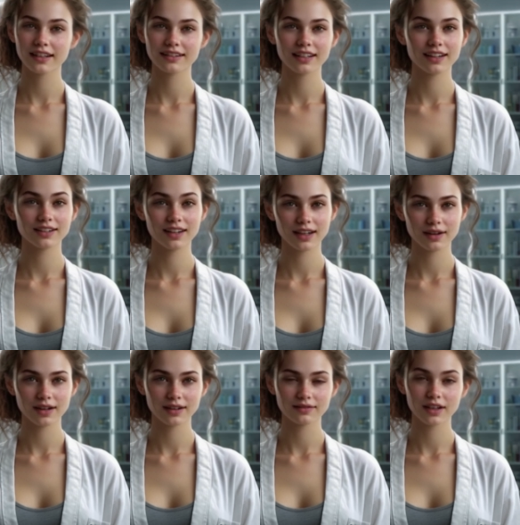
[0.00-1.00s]
in the
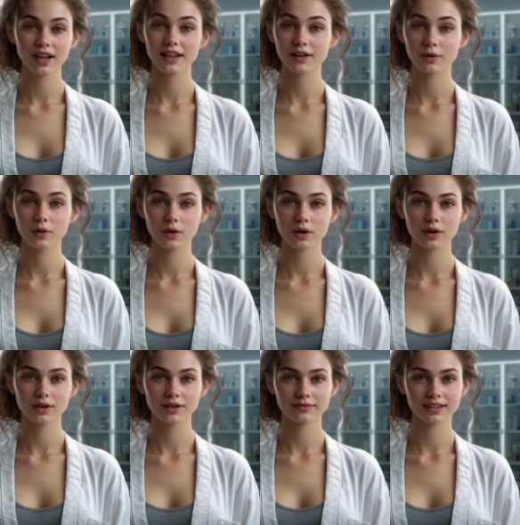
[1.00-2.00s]
anterior vaginal
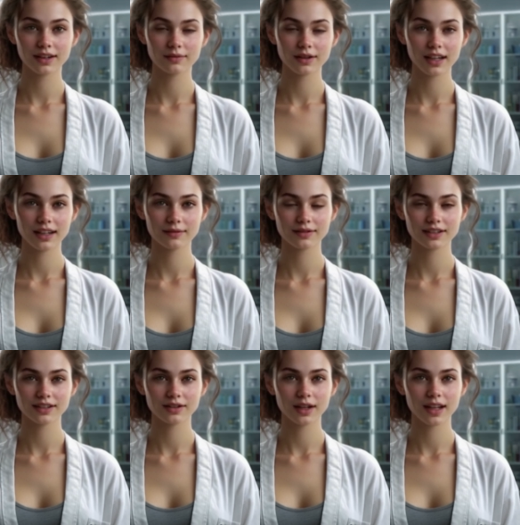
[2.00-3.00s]
wall, sometimes
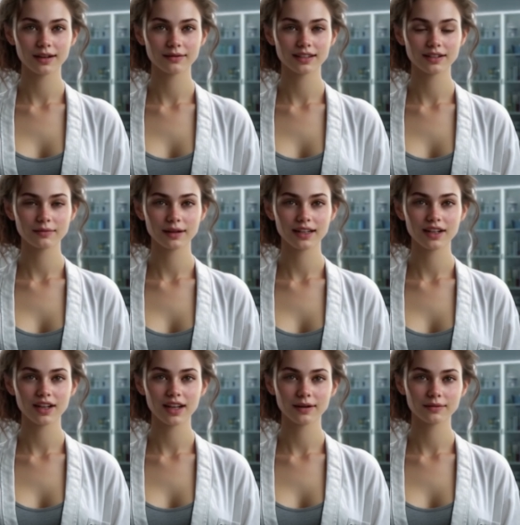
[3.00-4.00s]
described as a
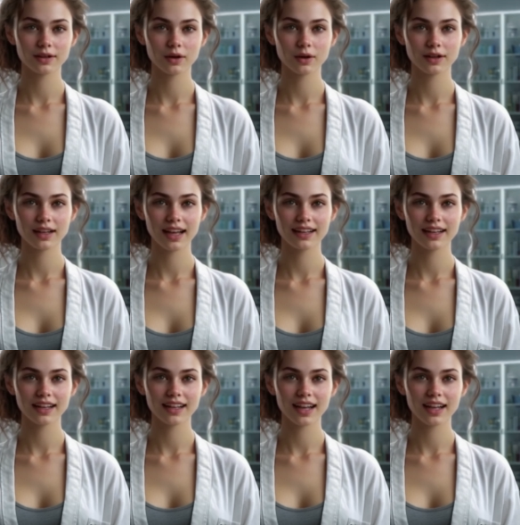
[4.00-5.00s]
bean-shaped or sac-like